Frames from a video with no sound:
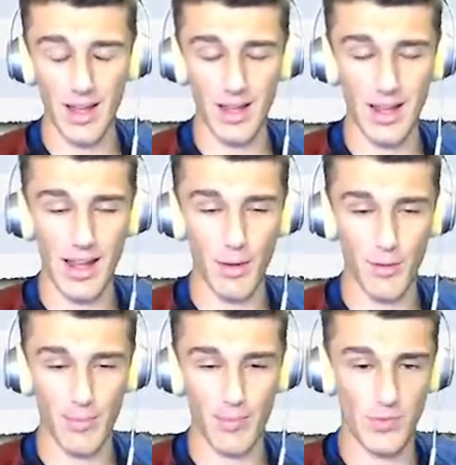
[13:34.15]
like
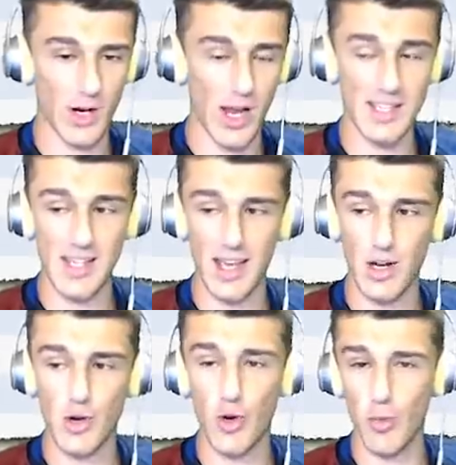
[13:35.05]
dare I say a
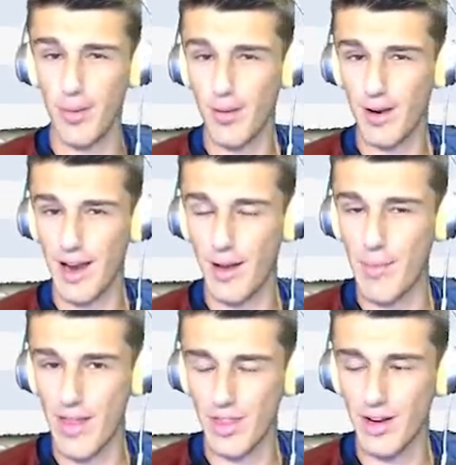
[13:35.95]
noob kind of
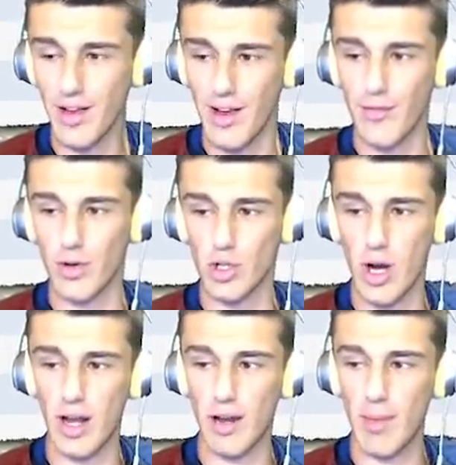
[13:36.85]
method for
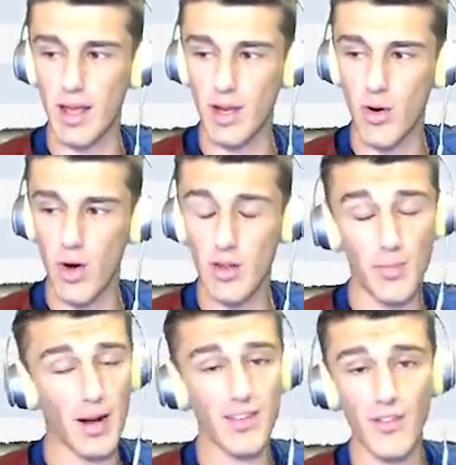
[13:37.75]
trading and making coins,
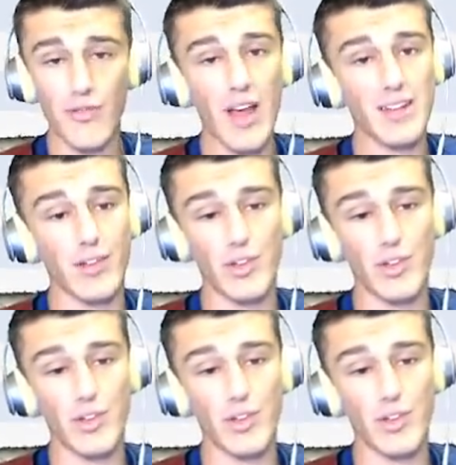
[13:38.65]
but it's effective.